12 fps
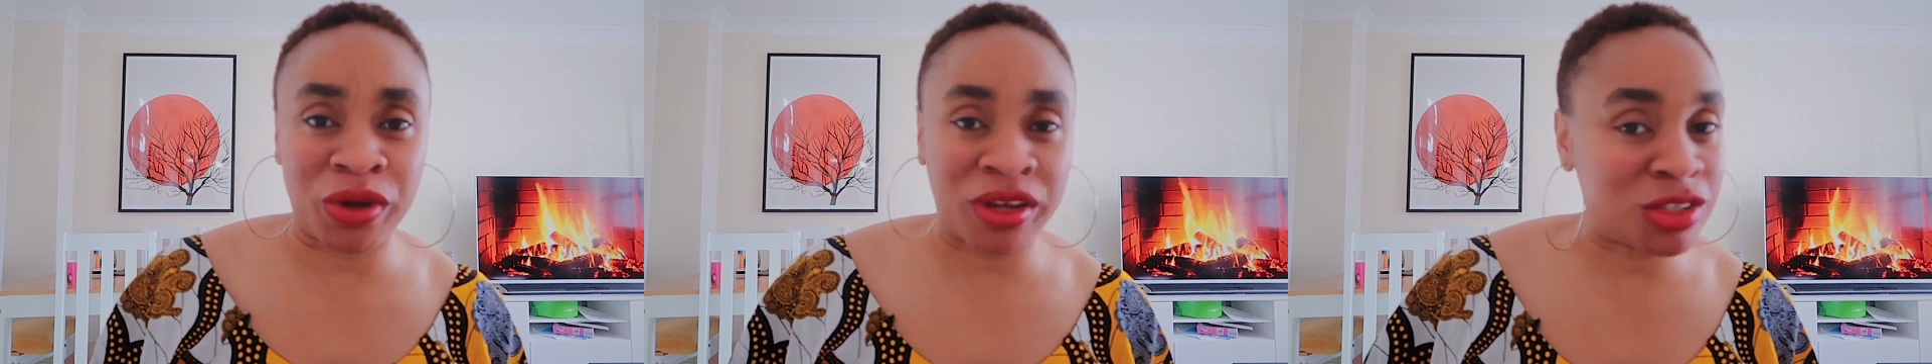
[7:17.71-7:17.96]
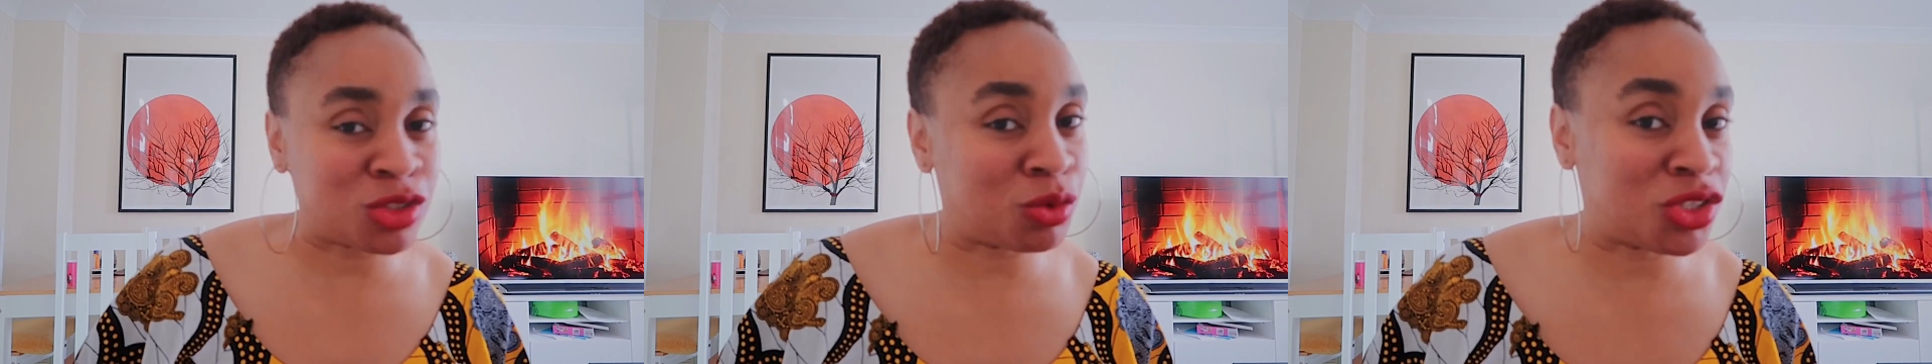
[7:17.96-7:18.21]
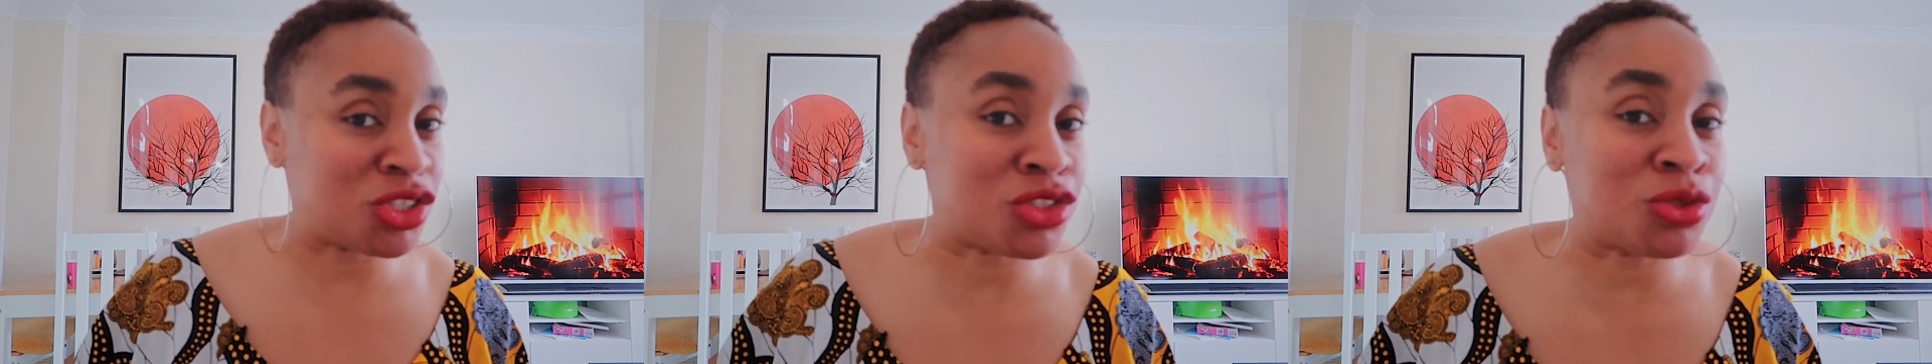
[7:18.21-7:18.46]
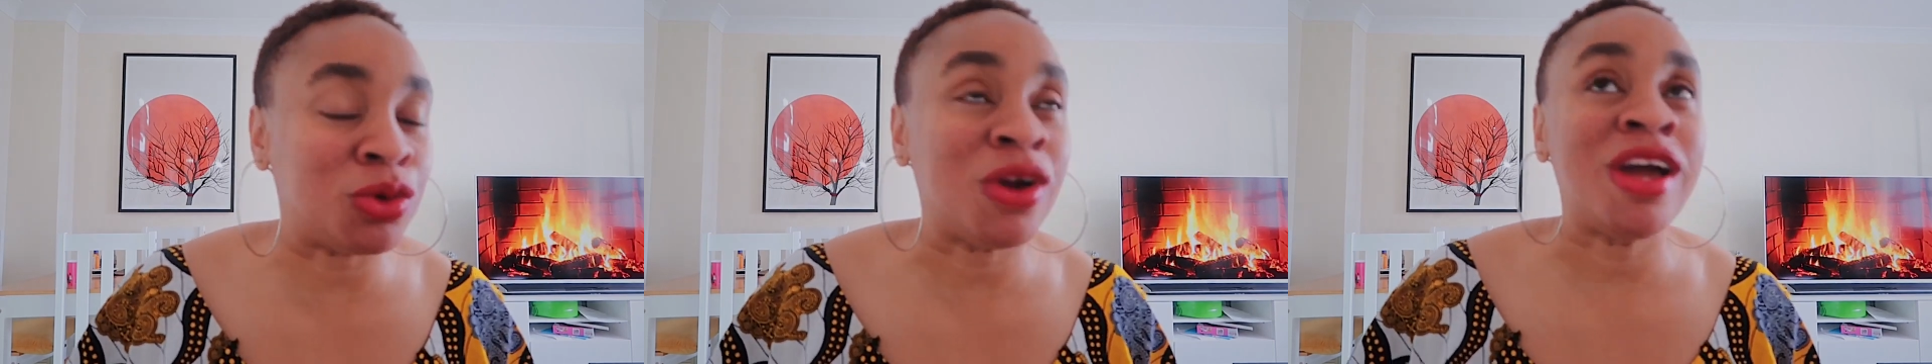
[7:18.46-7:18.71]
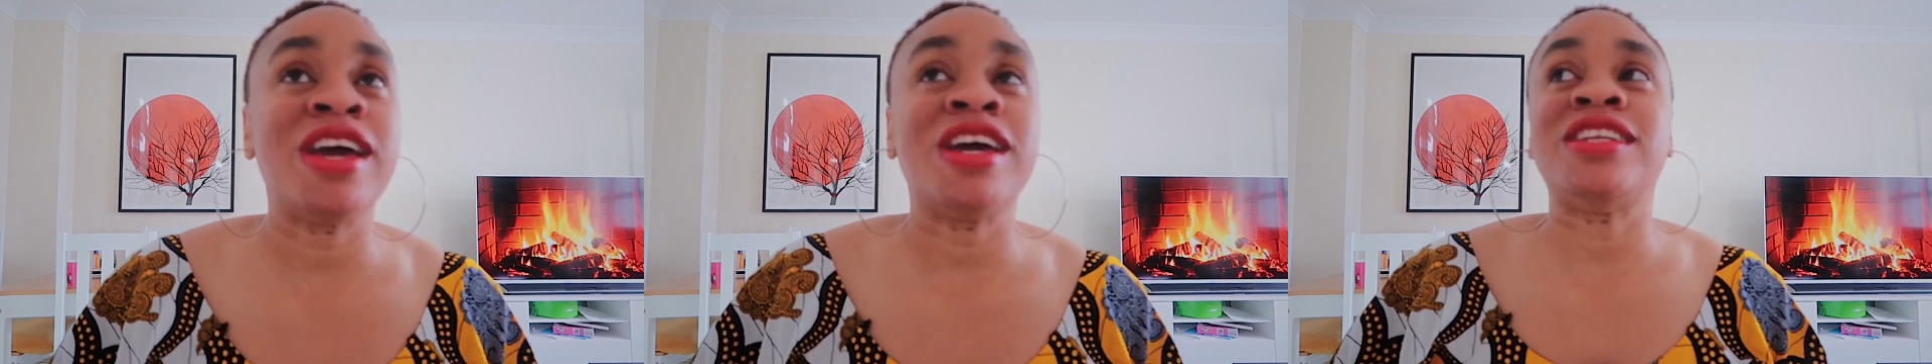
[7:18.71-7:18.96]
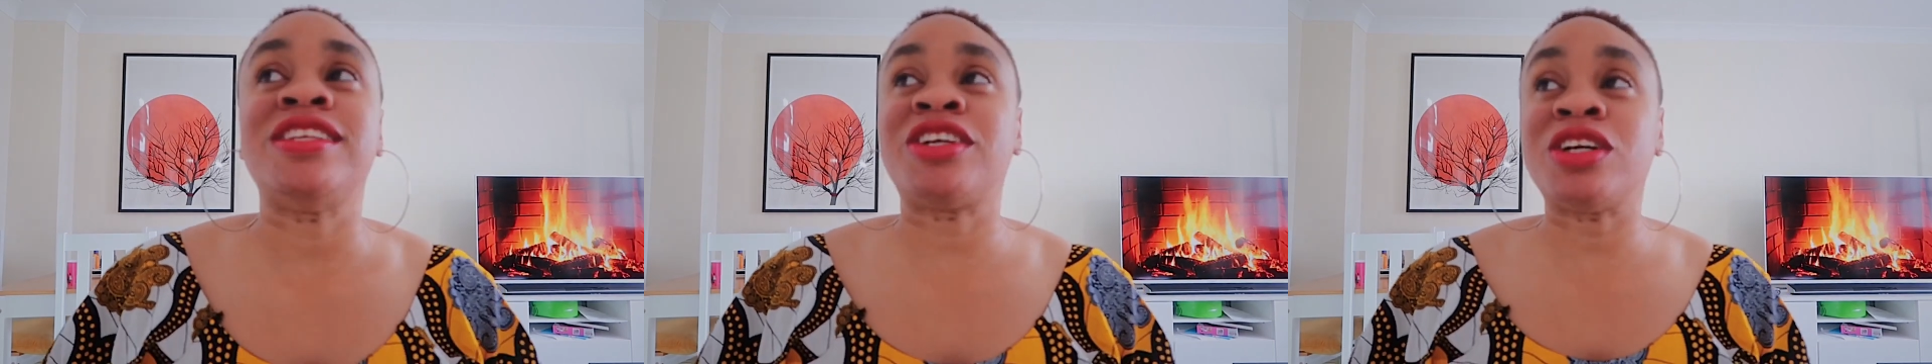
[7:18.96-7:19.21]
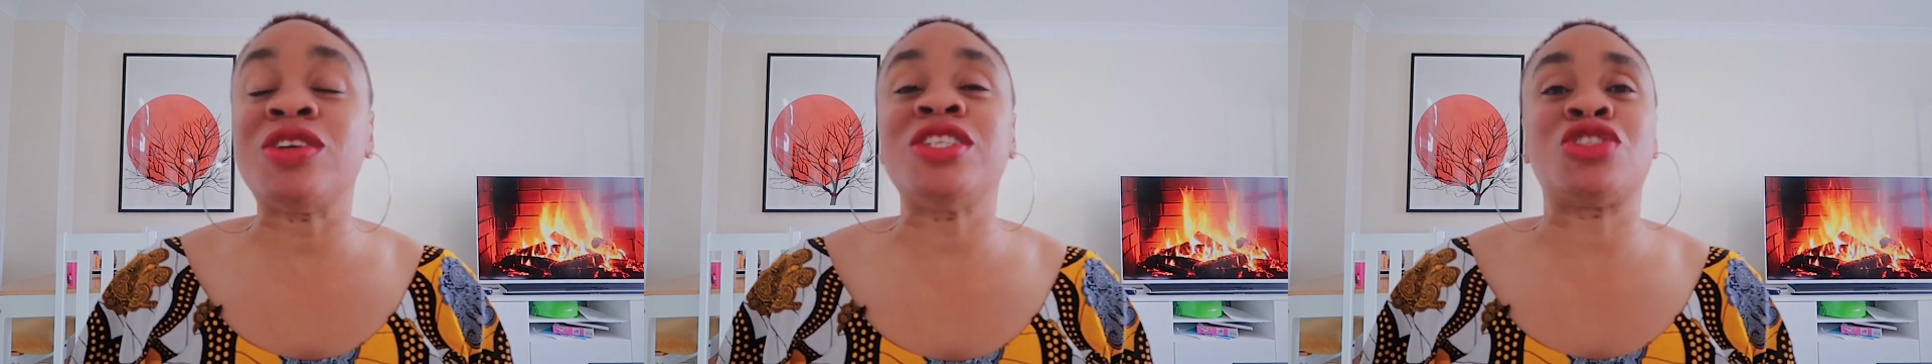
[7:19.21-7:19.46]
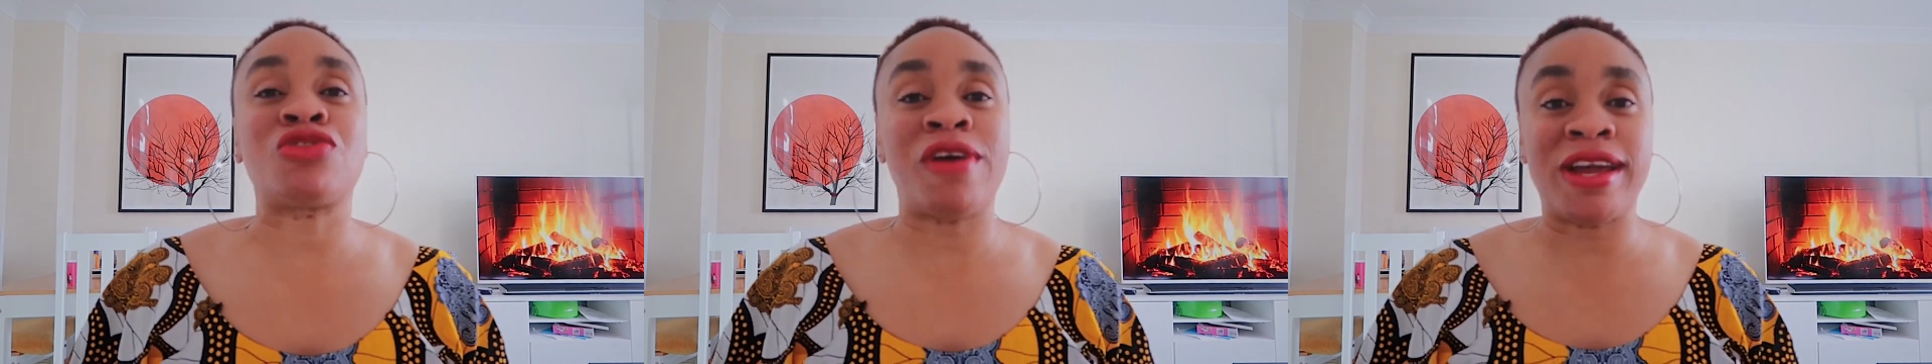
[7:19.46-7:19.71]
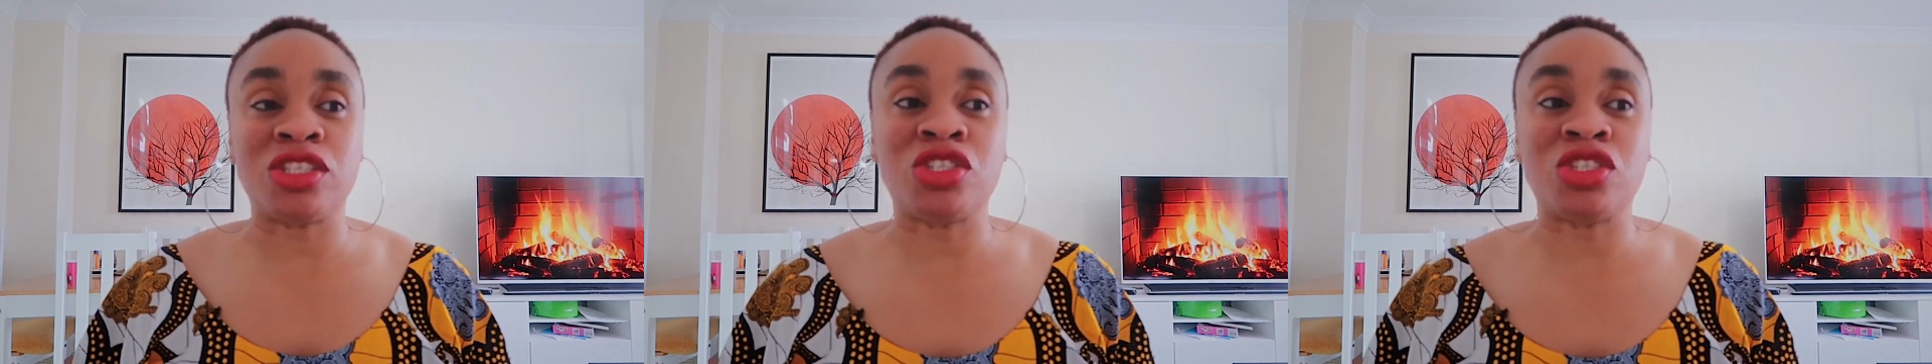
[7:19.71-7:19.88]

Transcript: We're here to watch a show. The girl is trying